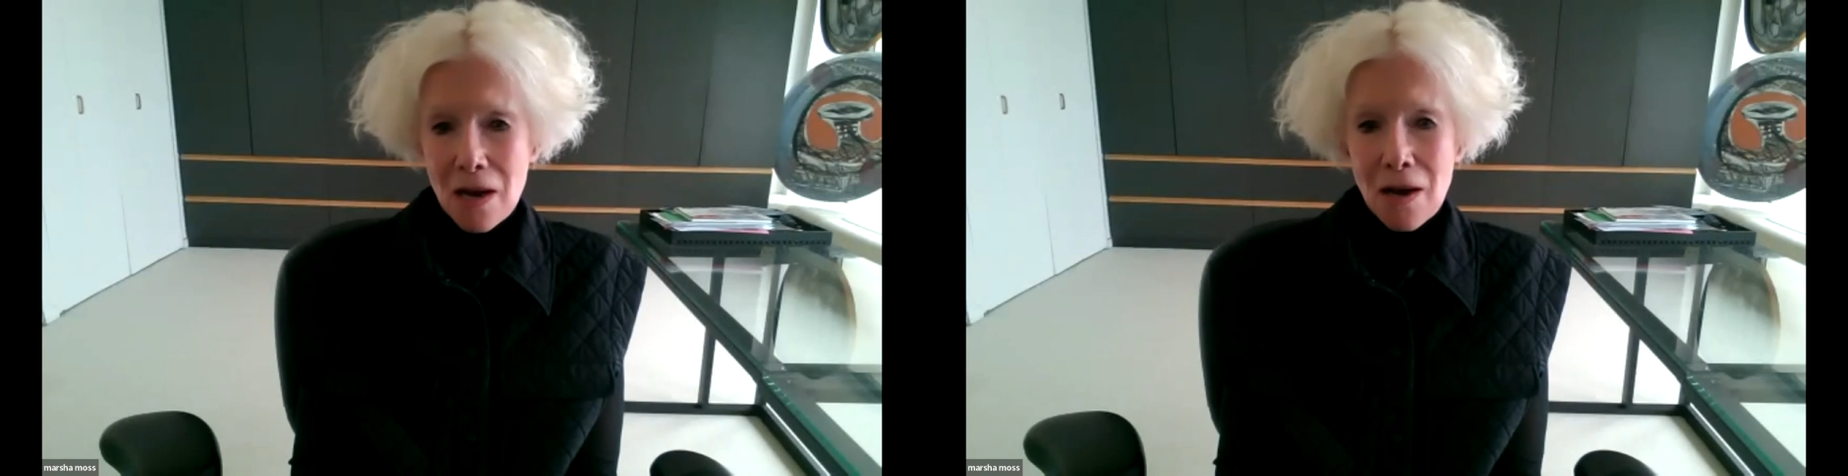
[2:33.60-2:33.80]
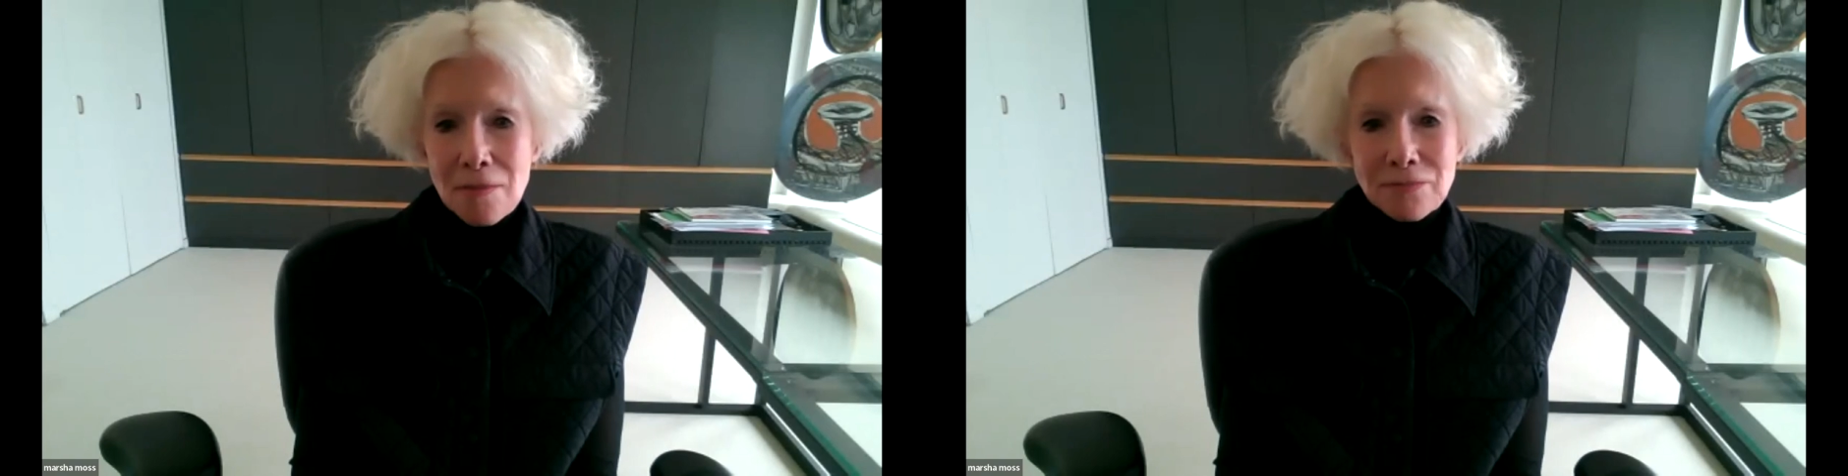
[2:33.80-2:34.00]

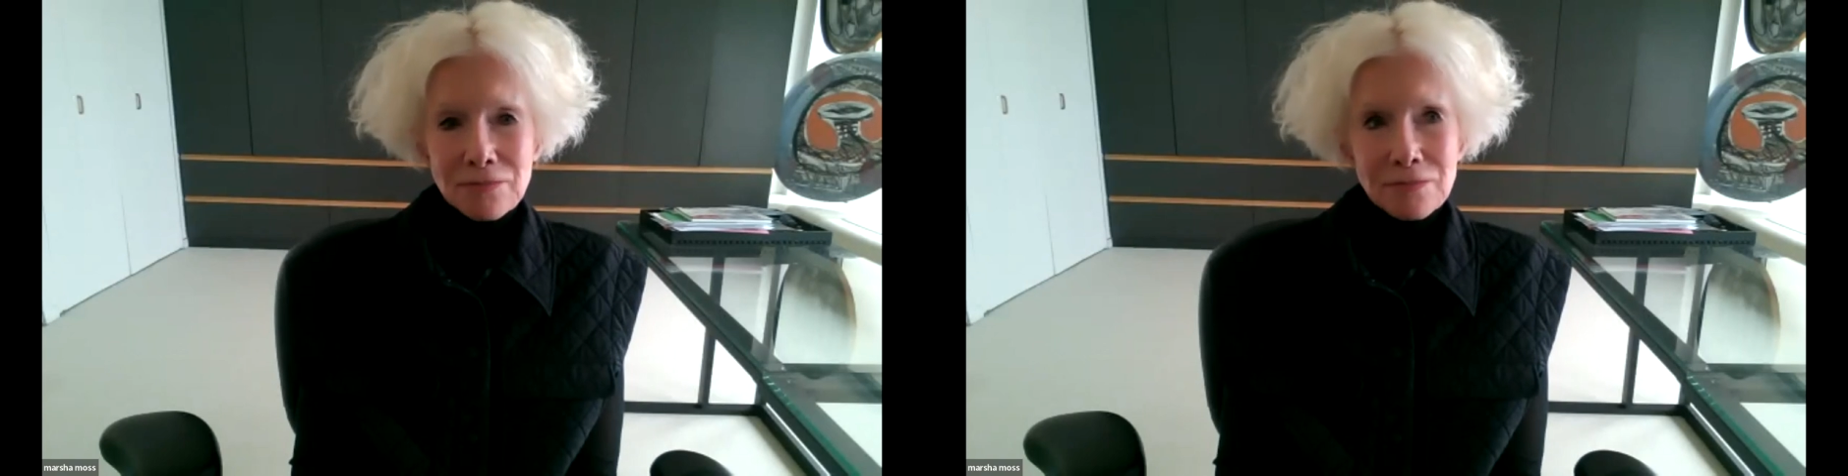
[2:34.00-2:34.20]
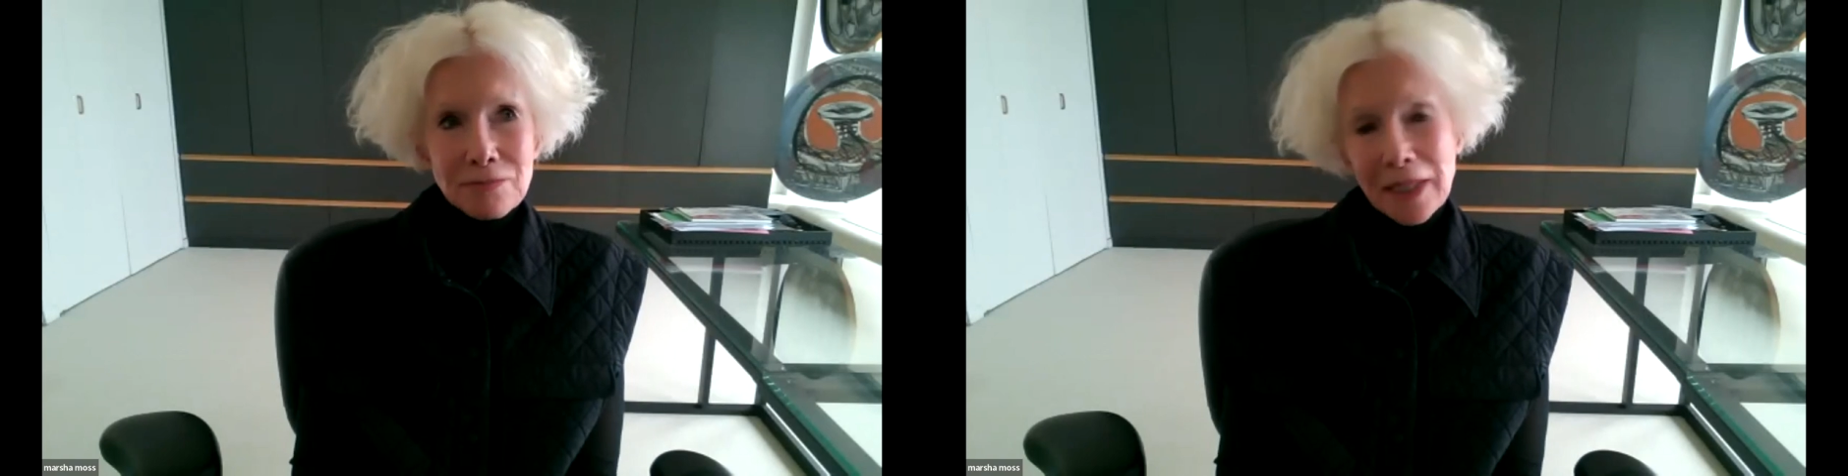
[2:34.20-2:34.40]
By
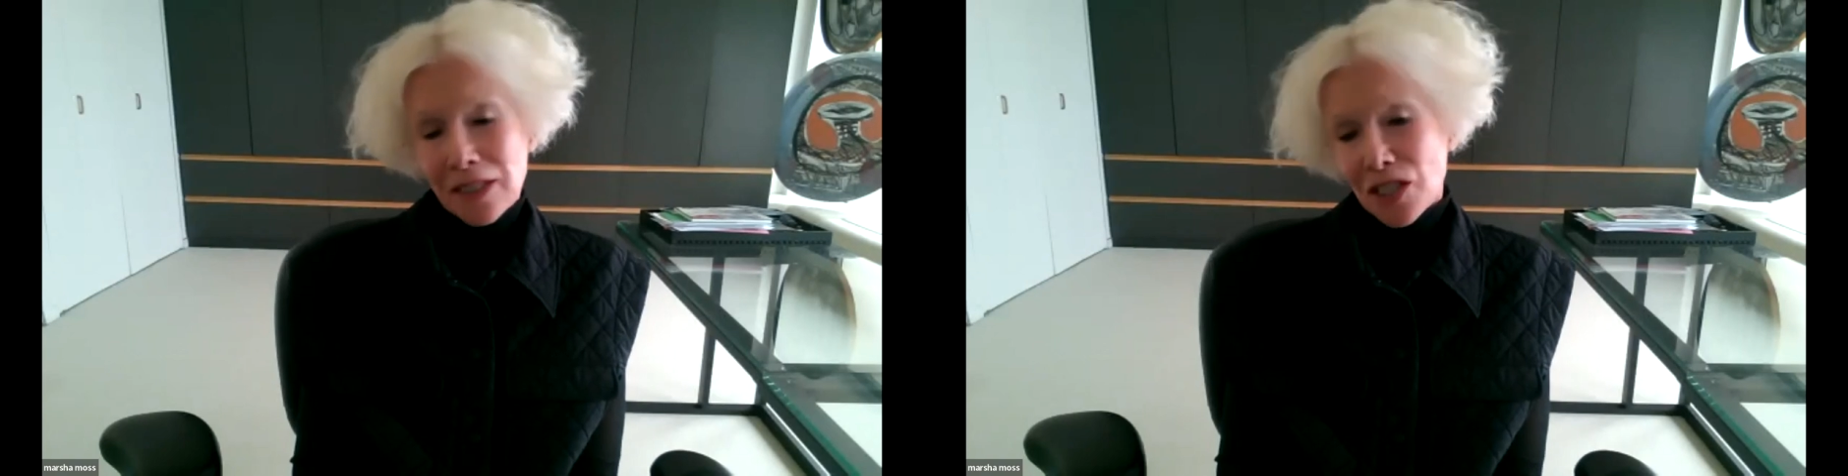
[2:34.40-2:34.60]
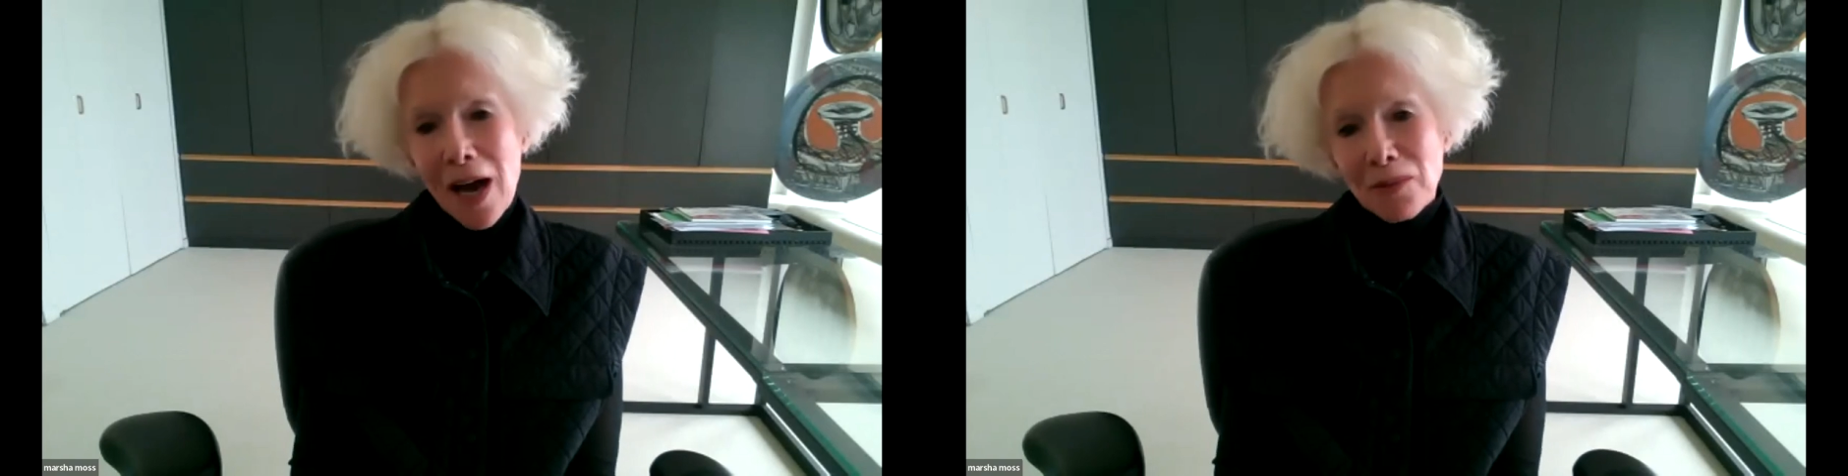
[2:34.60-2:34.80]
the
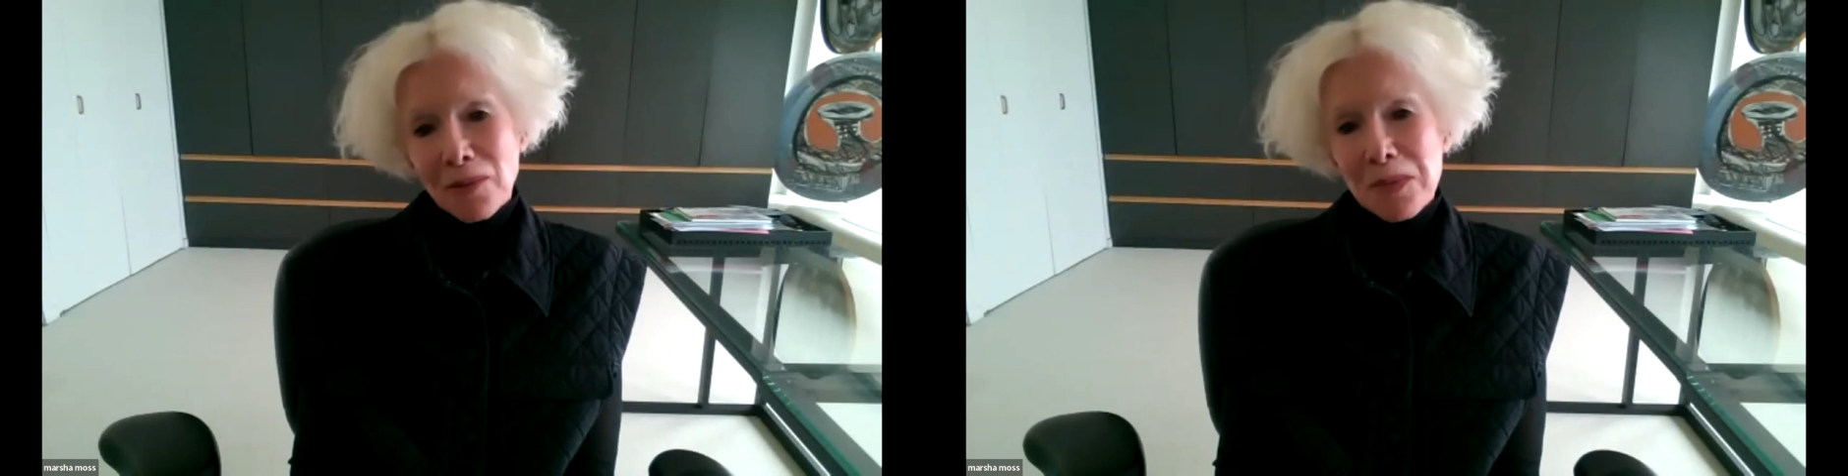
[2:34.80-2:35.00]
time